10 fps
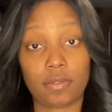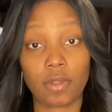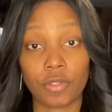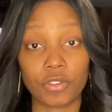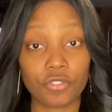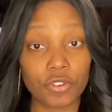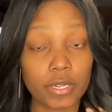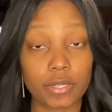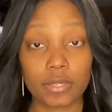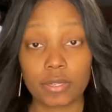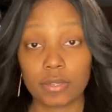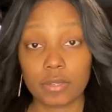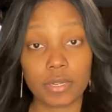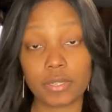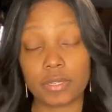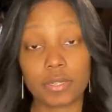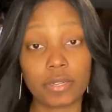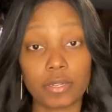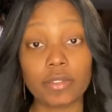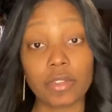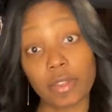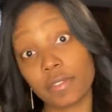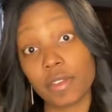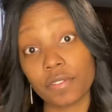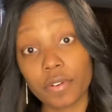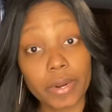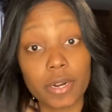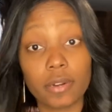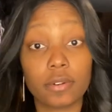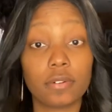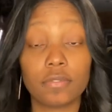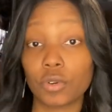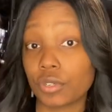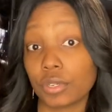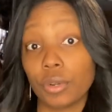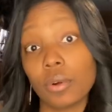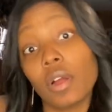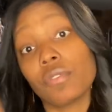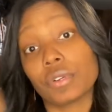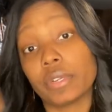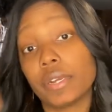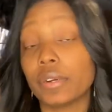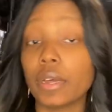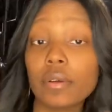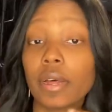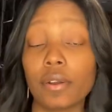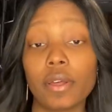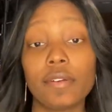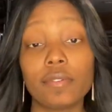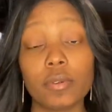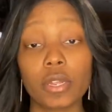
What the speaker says: on the streets, and it's everywhere, fortunately or unfortunately. I don't know how everyone look